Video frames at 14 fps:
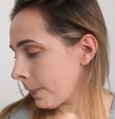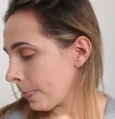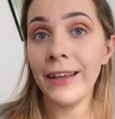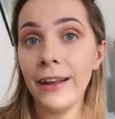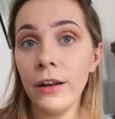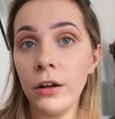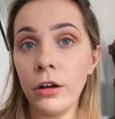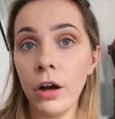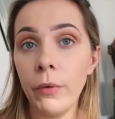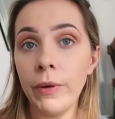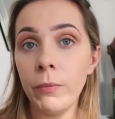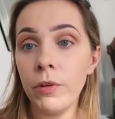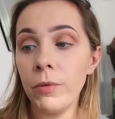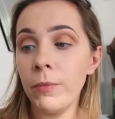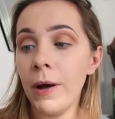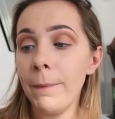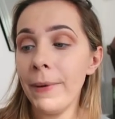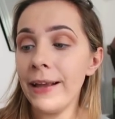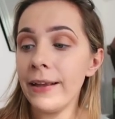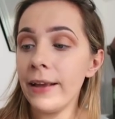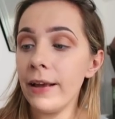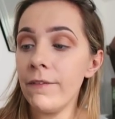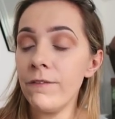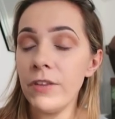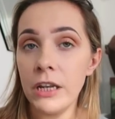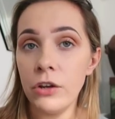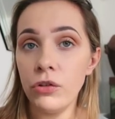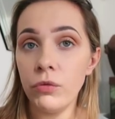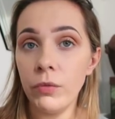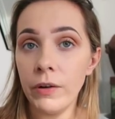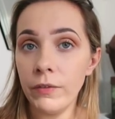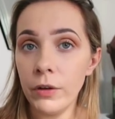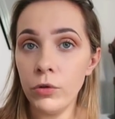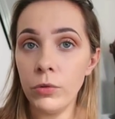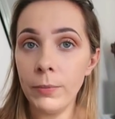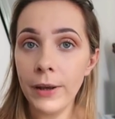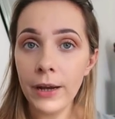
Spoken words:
Again, I go in with my Bake and Finish Revolution